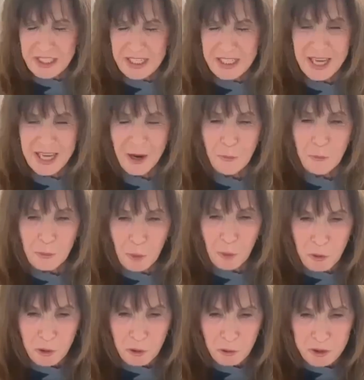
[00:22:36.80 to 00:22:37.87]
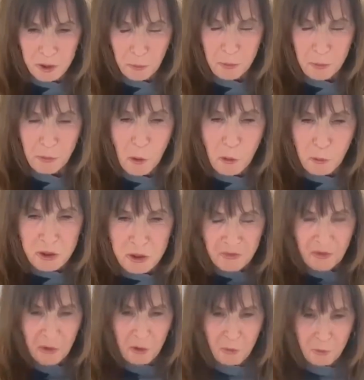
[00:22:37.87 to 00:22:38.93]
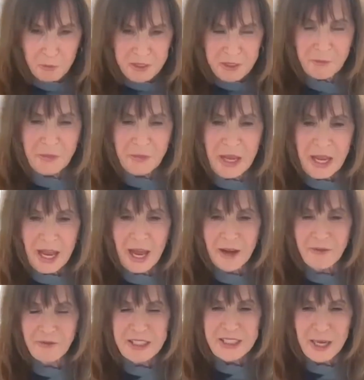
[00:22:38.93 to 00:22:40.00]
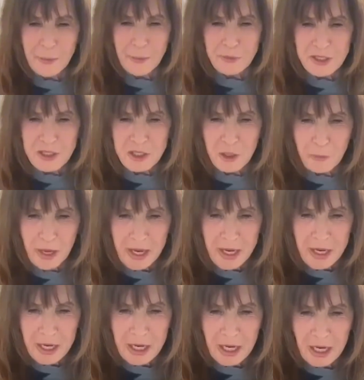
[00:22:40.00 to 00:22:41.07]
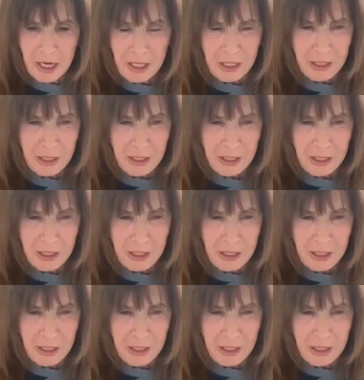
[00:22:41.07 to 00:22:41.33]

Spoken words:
of discount brokerage firms have attempted to make